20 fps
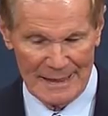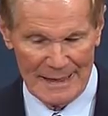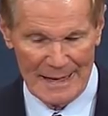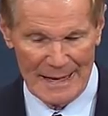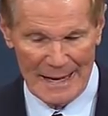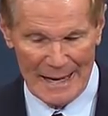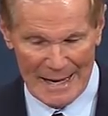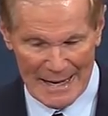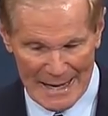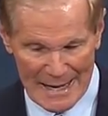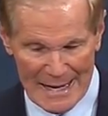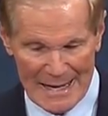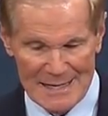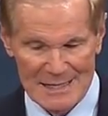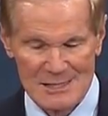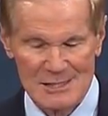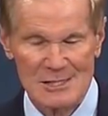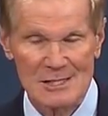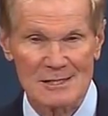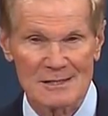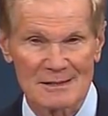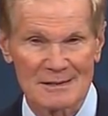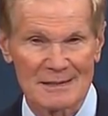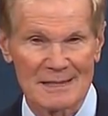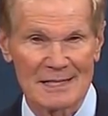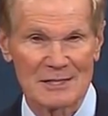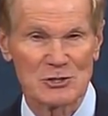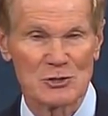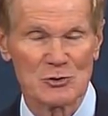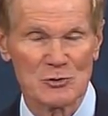I ask
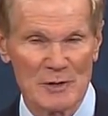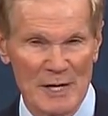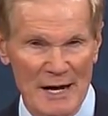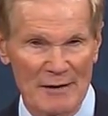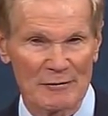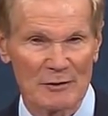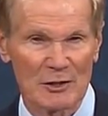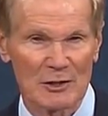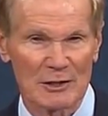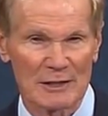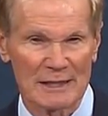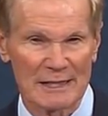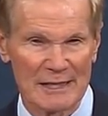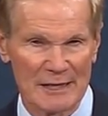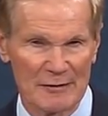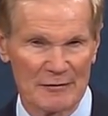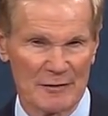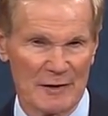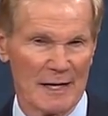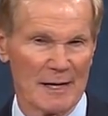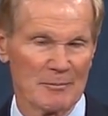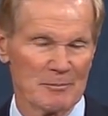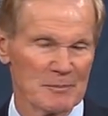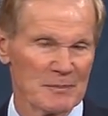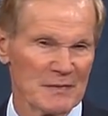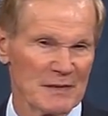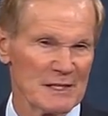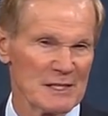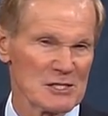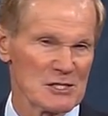that you never give
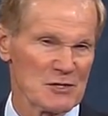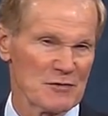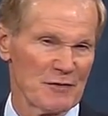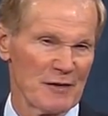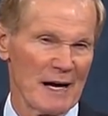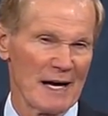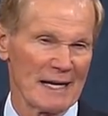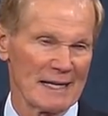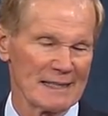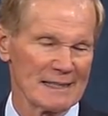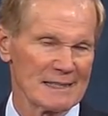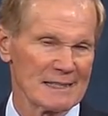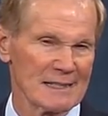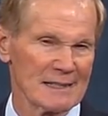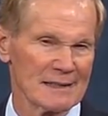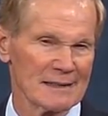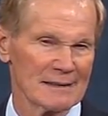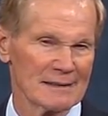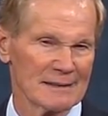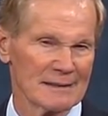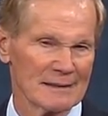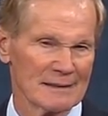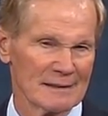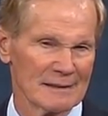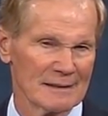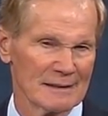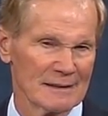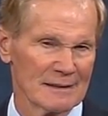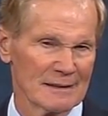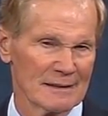up this fight,
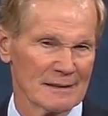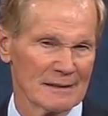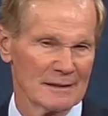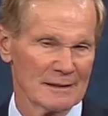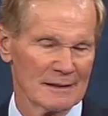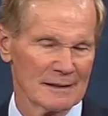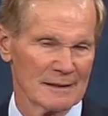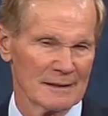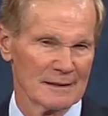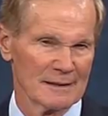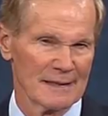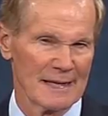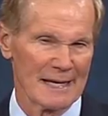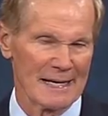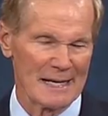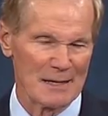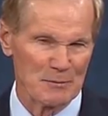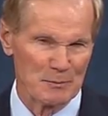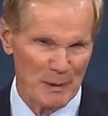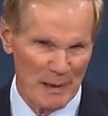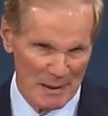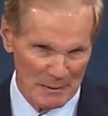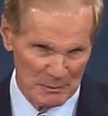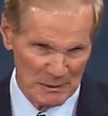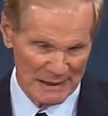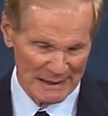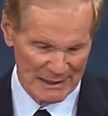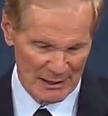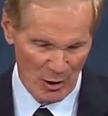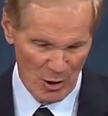that a
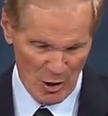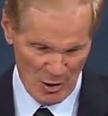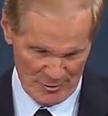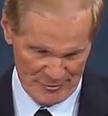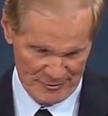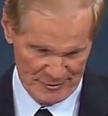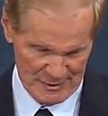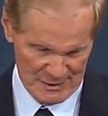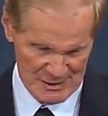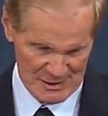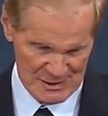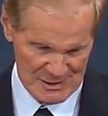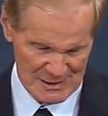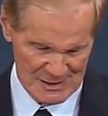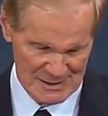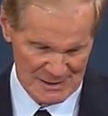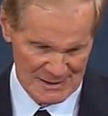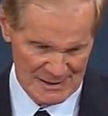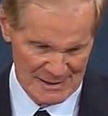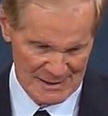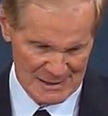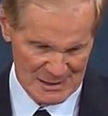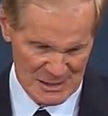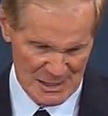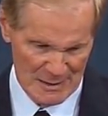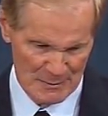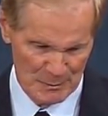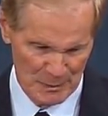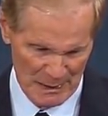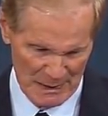public office is
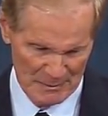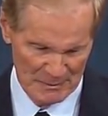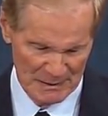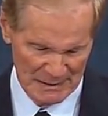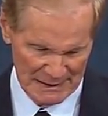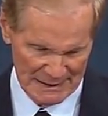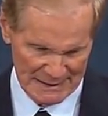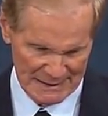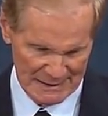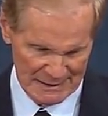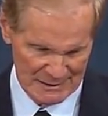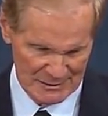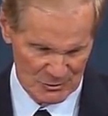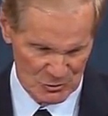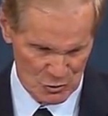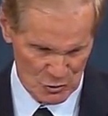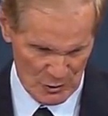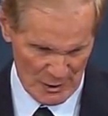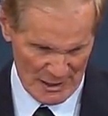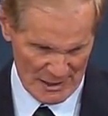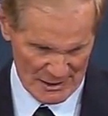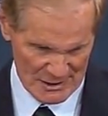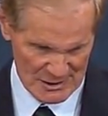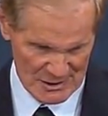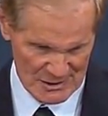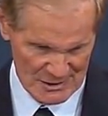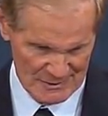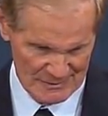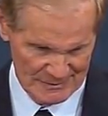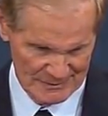a public
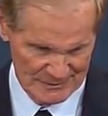trust.